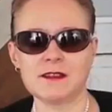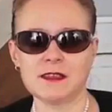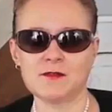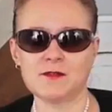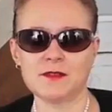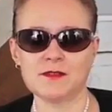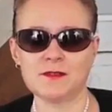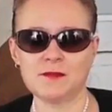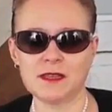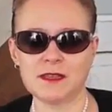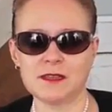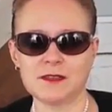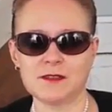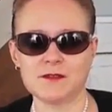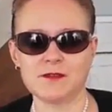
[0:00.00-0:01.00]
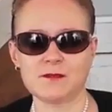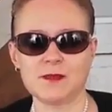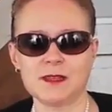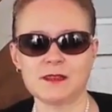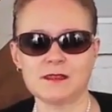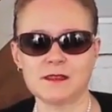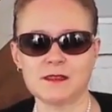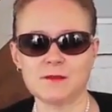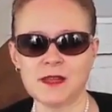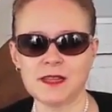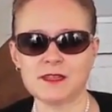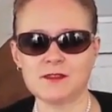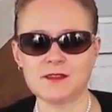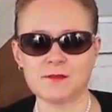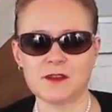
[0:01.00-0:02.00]
I think one of the big issues for me is that the
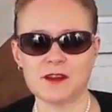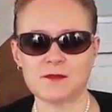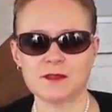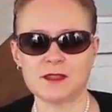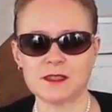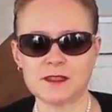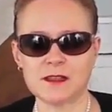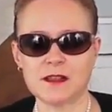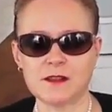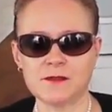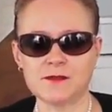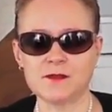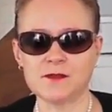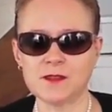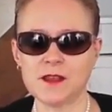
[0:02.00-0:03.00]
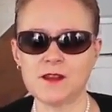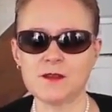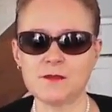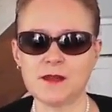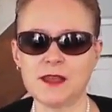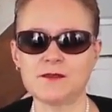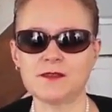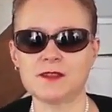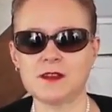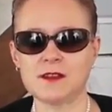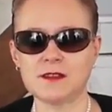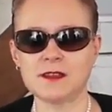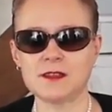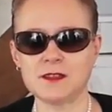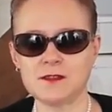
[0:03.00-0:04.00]
mainstream art world itself, although it may have
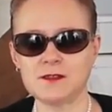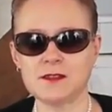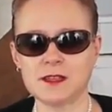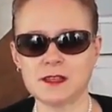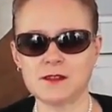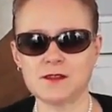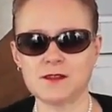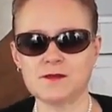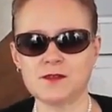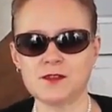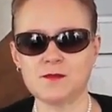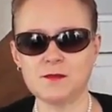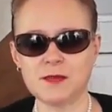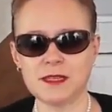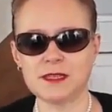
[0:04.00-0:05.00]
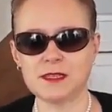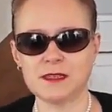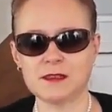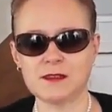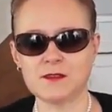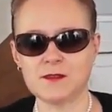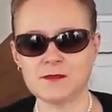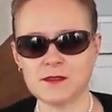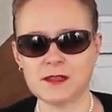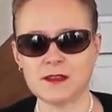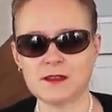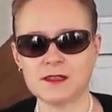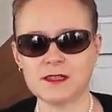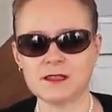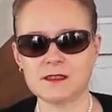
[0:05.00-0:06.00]
started using a lot of new media, a lot of the
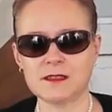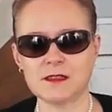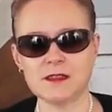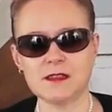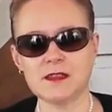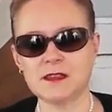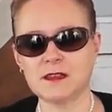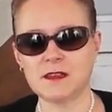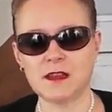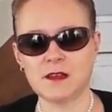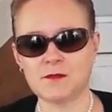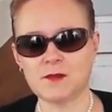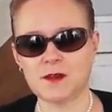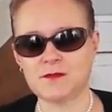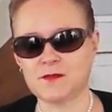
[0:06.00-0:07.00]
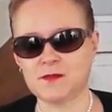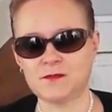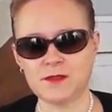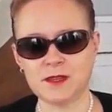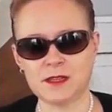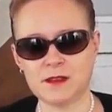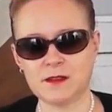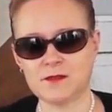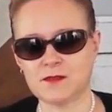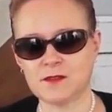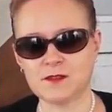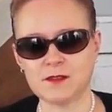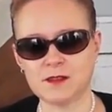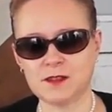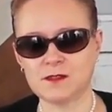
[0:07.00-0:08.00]
artists uh, um, went from video
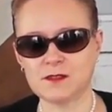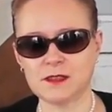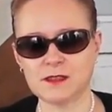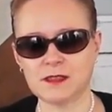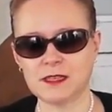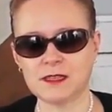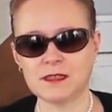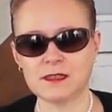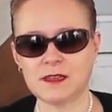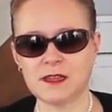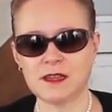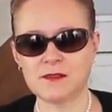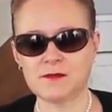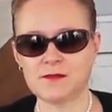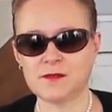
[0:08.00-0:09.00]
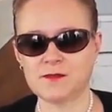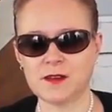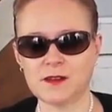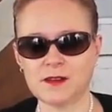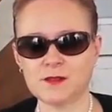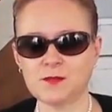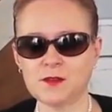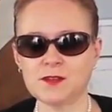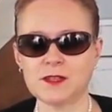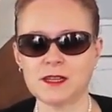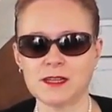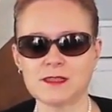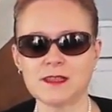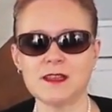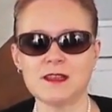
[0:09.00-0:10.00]
through to using the internet for various
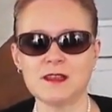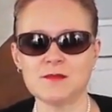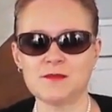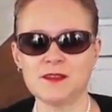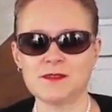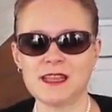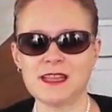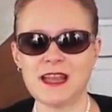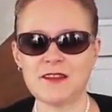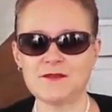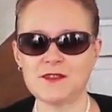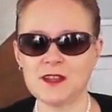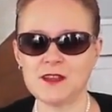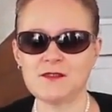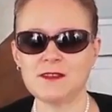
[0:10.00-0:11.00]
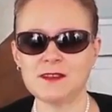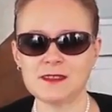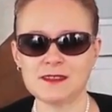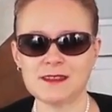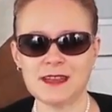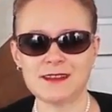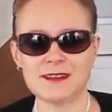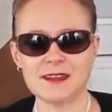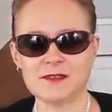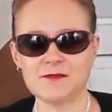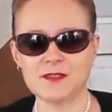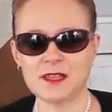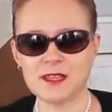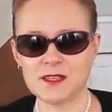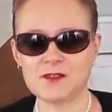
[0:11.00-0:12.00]
projects, but they have no understanding of
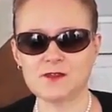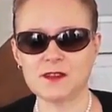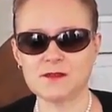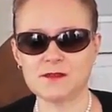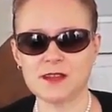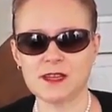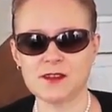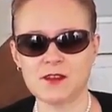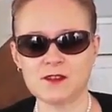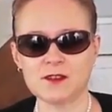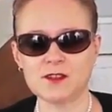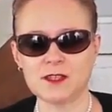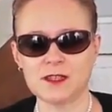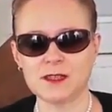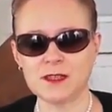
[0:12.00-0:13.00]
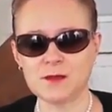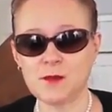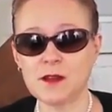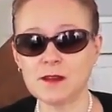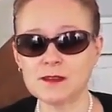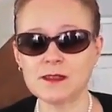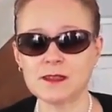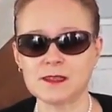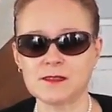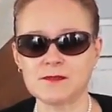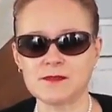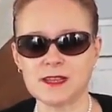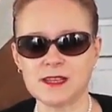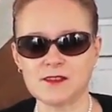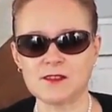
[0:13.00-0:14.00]
the history of technology and the politics
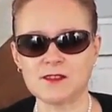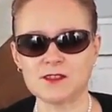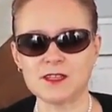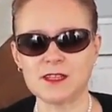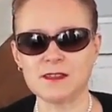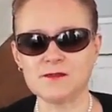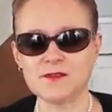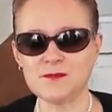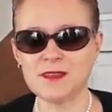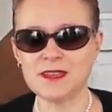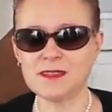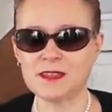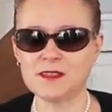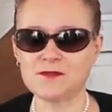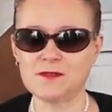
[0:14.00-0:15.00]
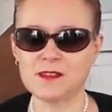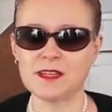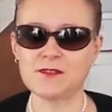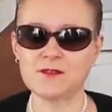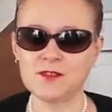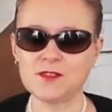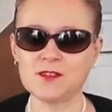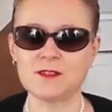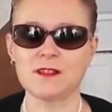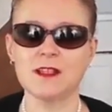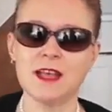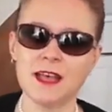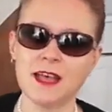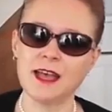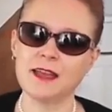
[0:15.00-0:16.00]
of technology, and for me that's really crucial.
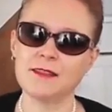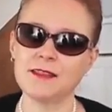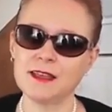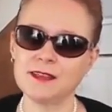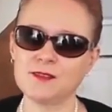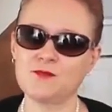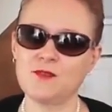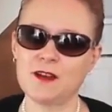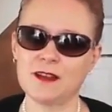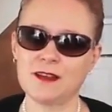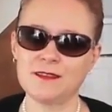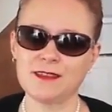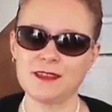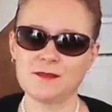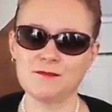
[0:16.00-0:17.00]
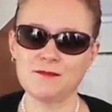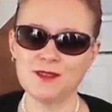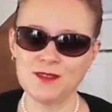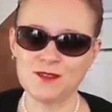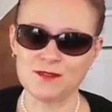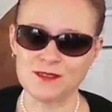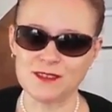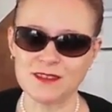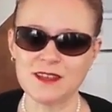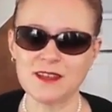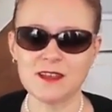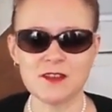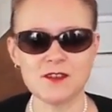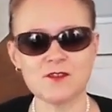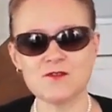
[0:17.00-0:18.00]
And that's why I think Mute,
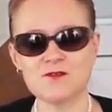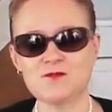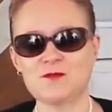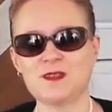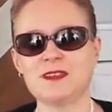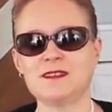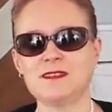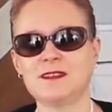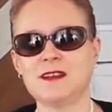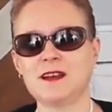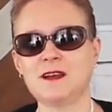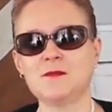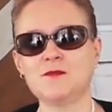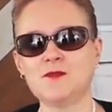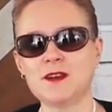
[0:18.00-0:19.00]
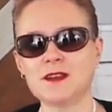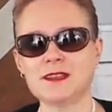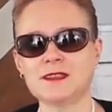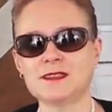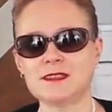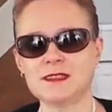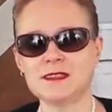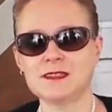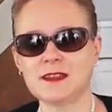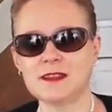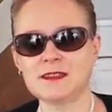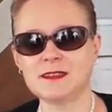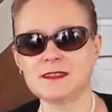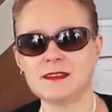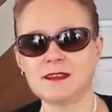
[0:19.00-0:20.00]
who've been um, working since
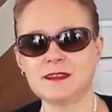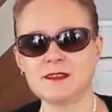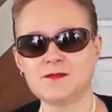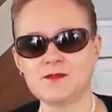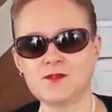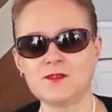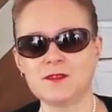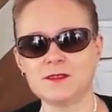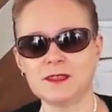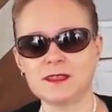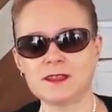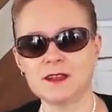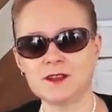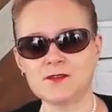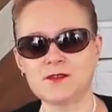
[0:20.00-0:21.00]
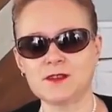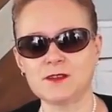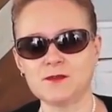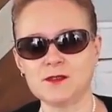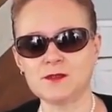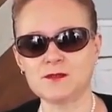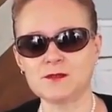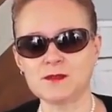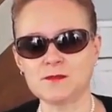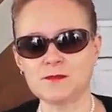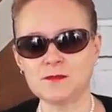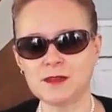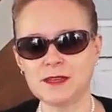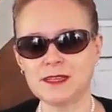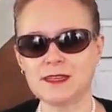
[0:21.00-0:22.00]
nineteen ninety-four in this country, which was
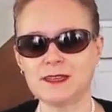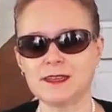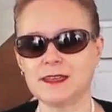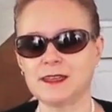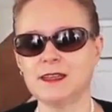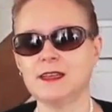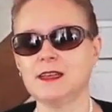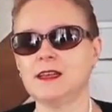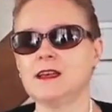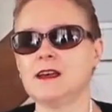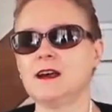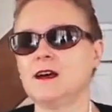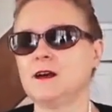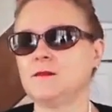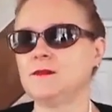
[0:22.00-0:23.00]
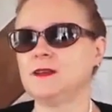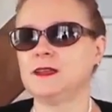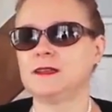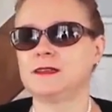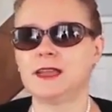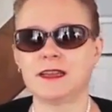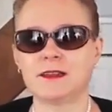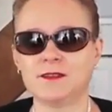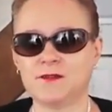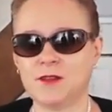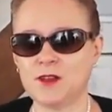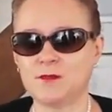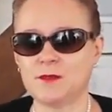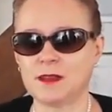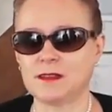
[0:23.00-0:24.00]
completely um,
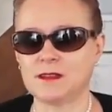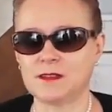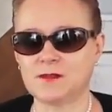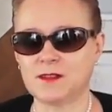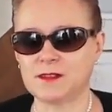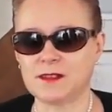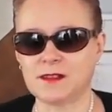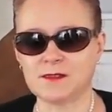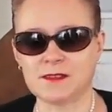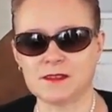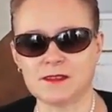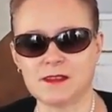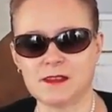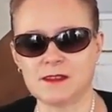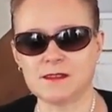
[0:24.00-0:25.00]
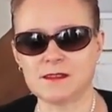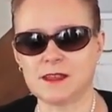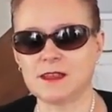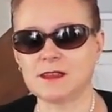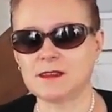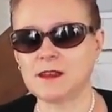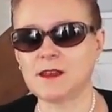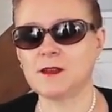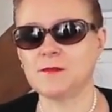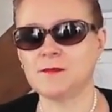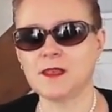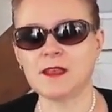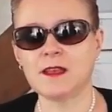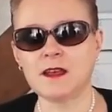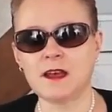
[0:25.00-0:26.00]
technophobic as far as I was concerned at that time,
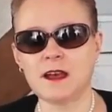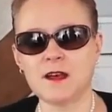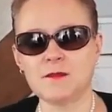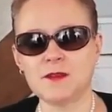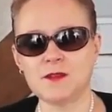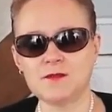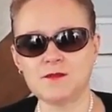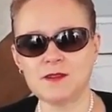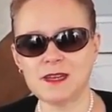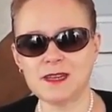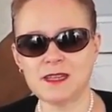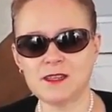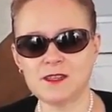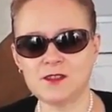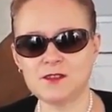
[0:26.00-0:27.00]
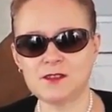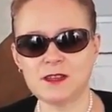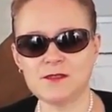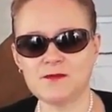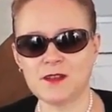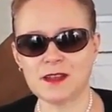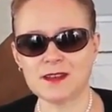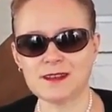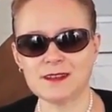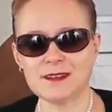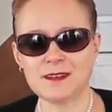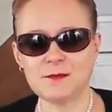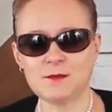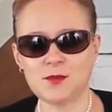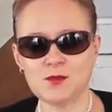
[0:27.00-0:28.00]
um, are really hugely vital
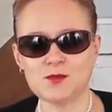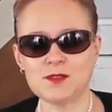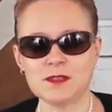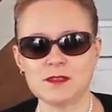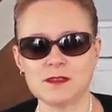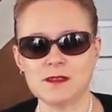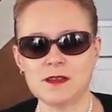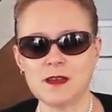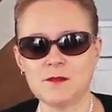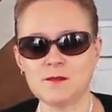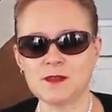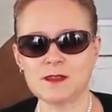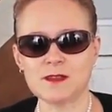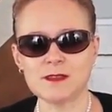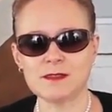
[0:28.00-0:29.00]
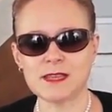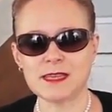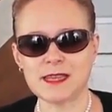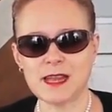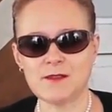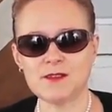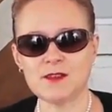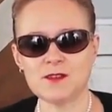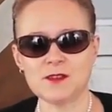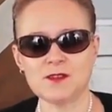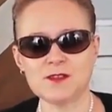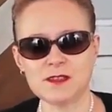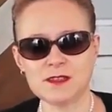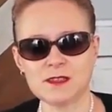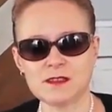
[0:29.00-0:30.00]
and important, um, because they carry on
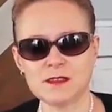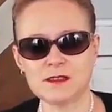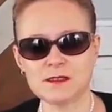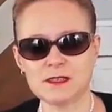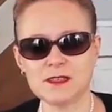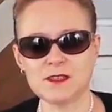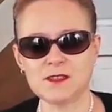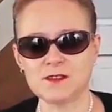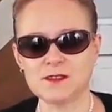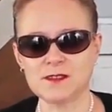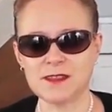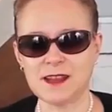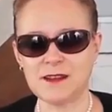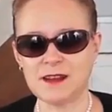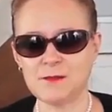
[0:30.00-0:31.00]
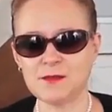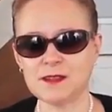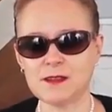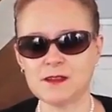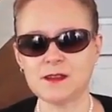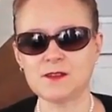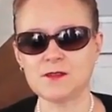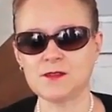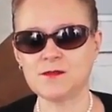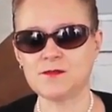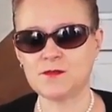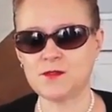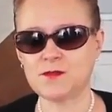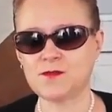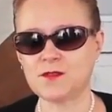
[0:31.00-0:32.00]
addressing those issues, and they're absolutely on the
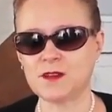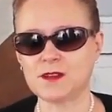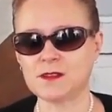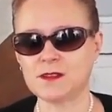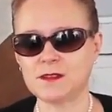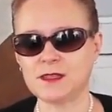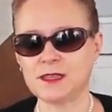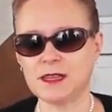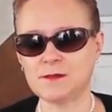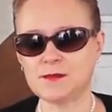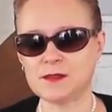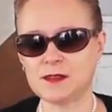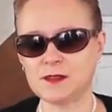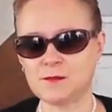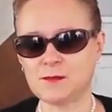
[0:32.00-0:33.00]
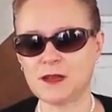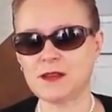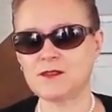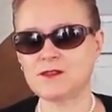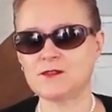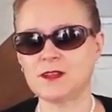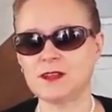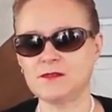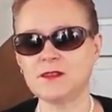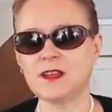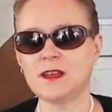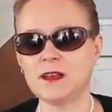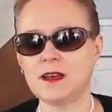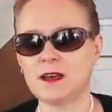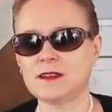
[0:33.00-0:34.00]
forefront and the absolute boundary of
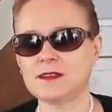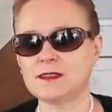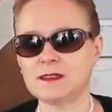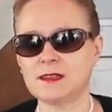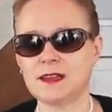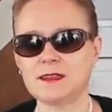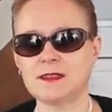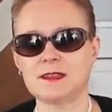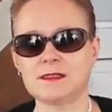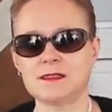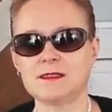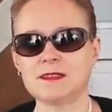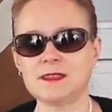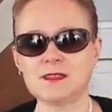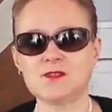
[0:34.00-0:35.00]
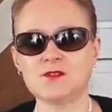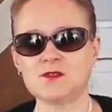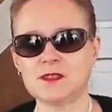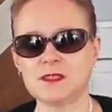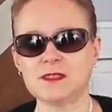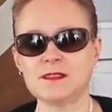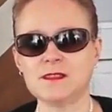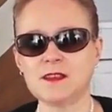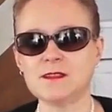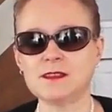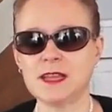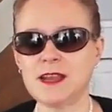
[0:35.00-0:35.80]
understandings and discourses in those